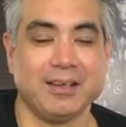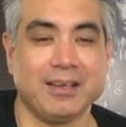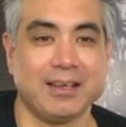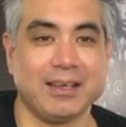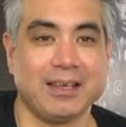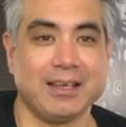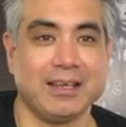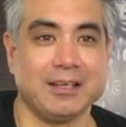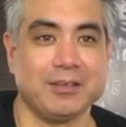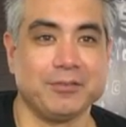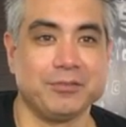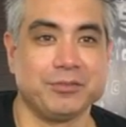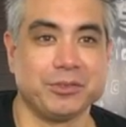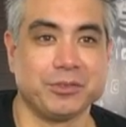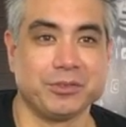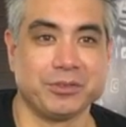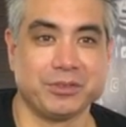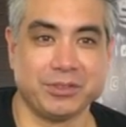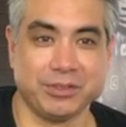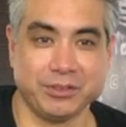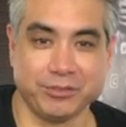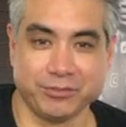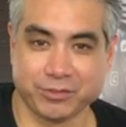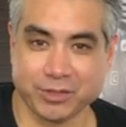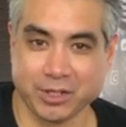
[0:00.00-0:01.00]
and if
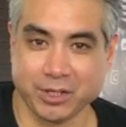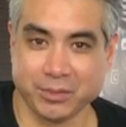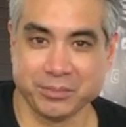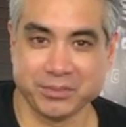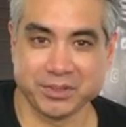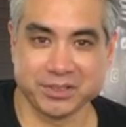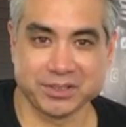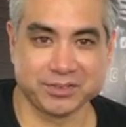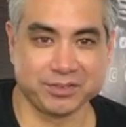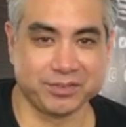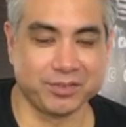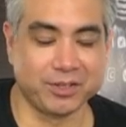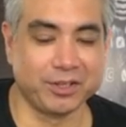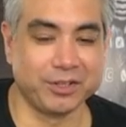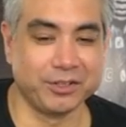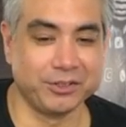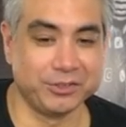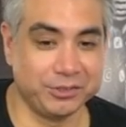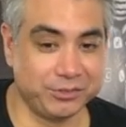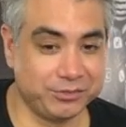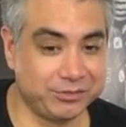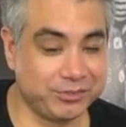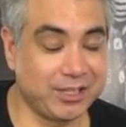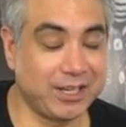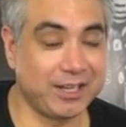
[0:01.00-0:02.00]
you've come this far,
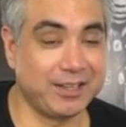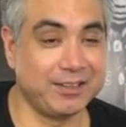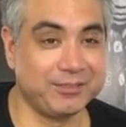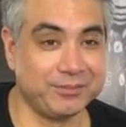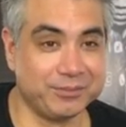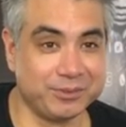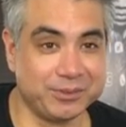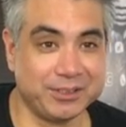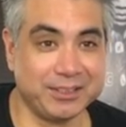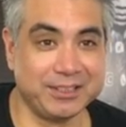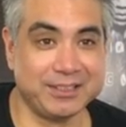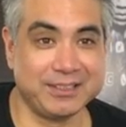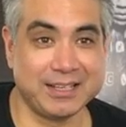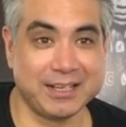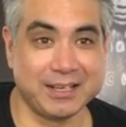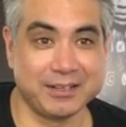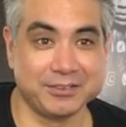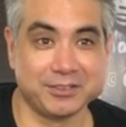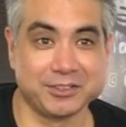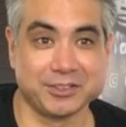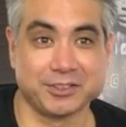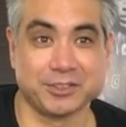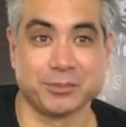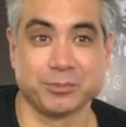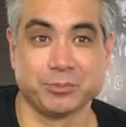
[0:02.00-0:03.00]
you've gotten really down
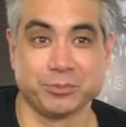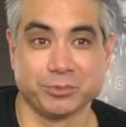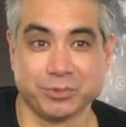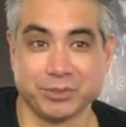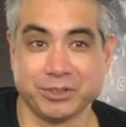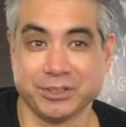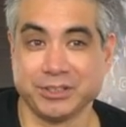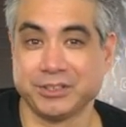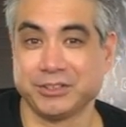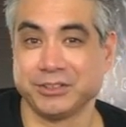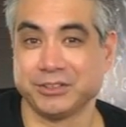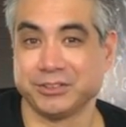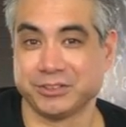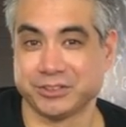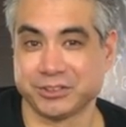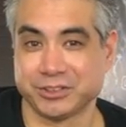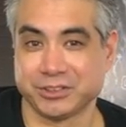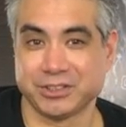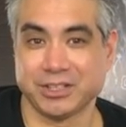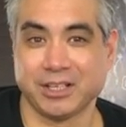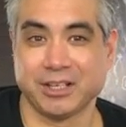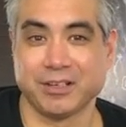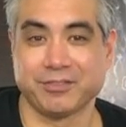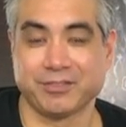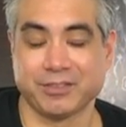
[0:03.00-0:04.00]
to some really good
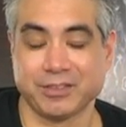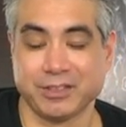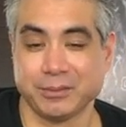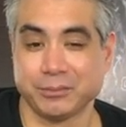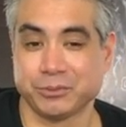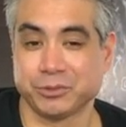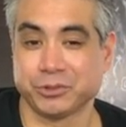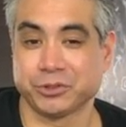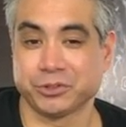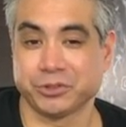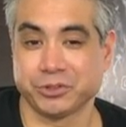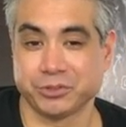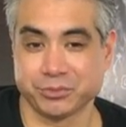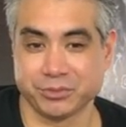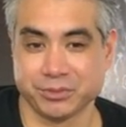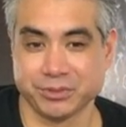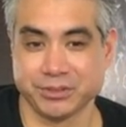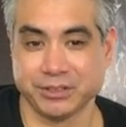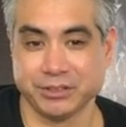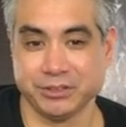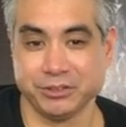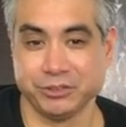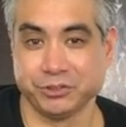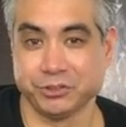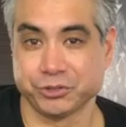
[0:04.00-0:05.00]
stuff, and I'm sure you're
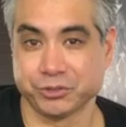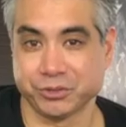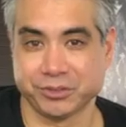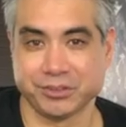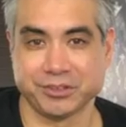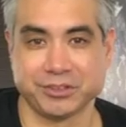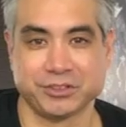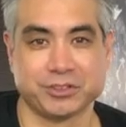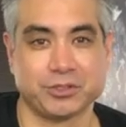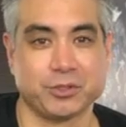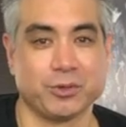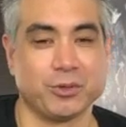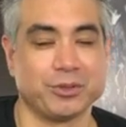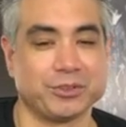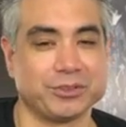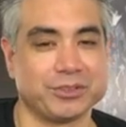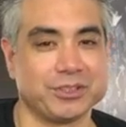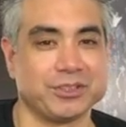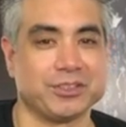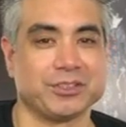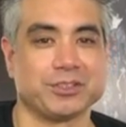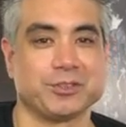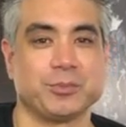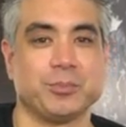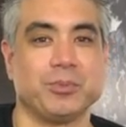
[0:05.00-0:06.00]
really enjoying this course
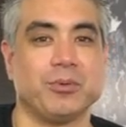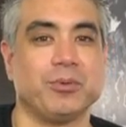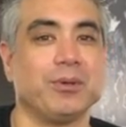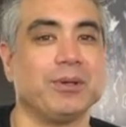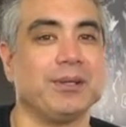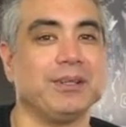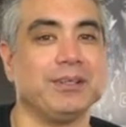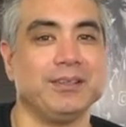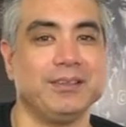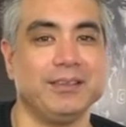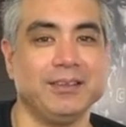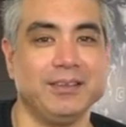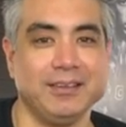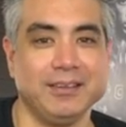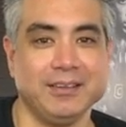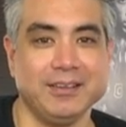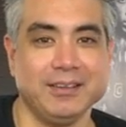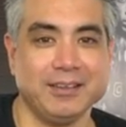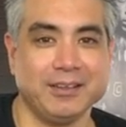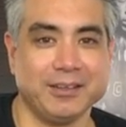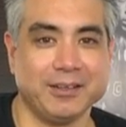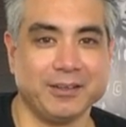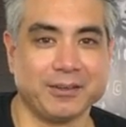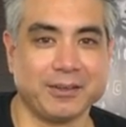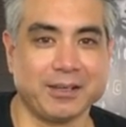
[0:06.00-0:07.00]
at this point.
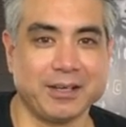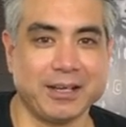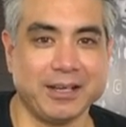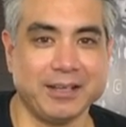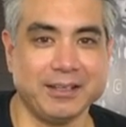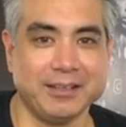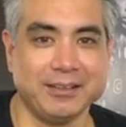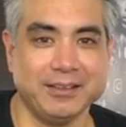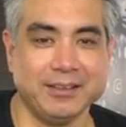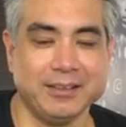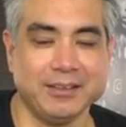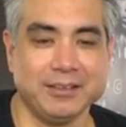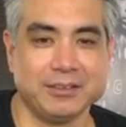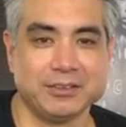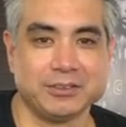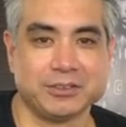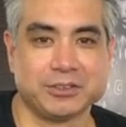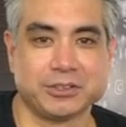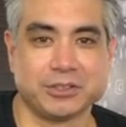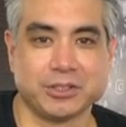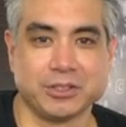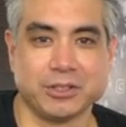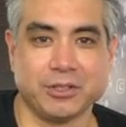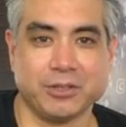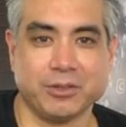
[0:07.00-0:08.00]
Okay,
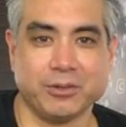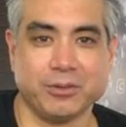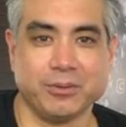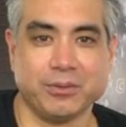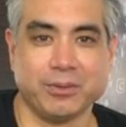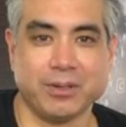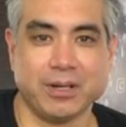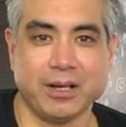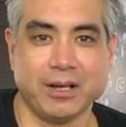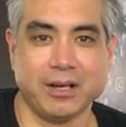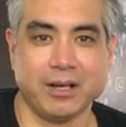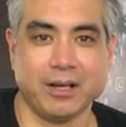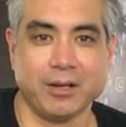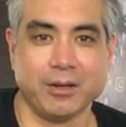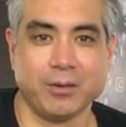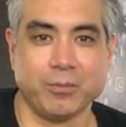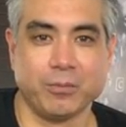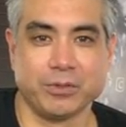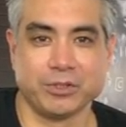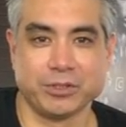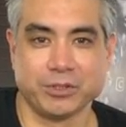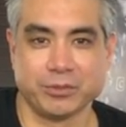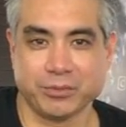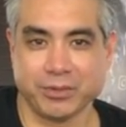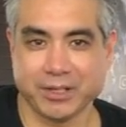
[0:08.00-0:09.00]
so
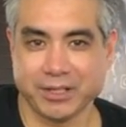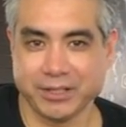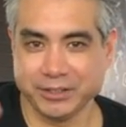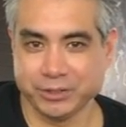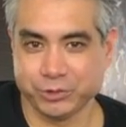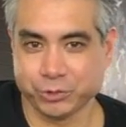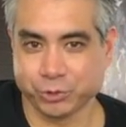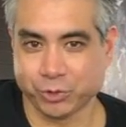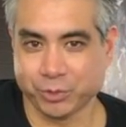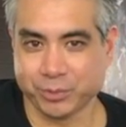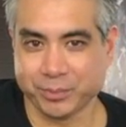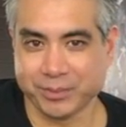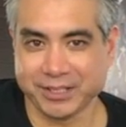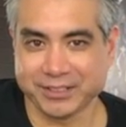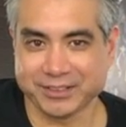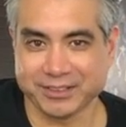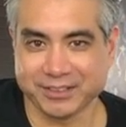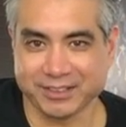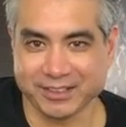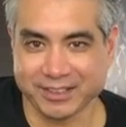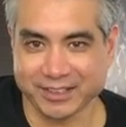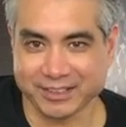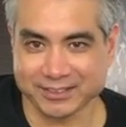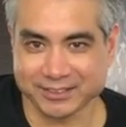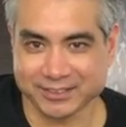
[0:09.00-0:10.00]
when you're ready, join me at the
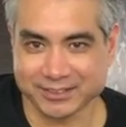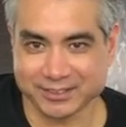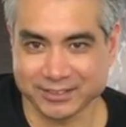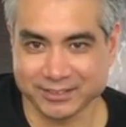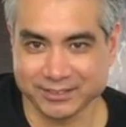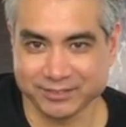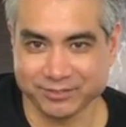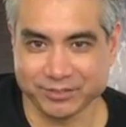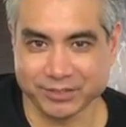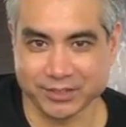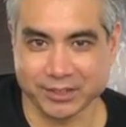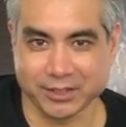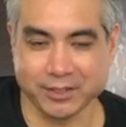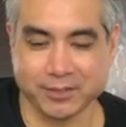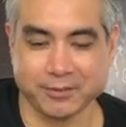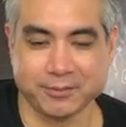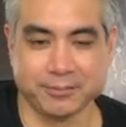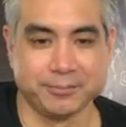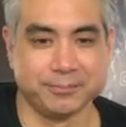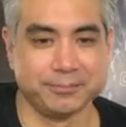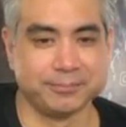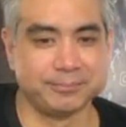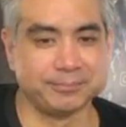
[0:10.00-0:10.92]
next video.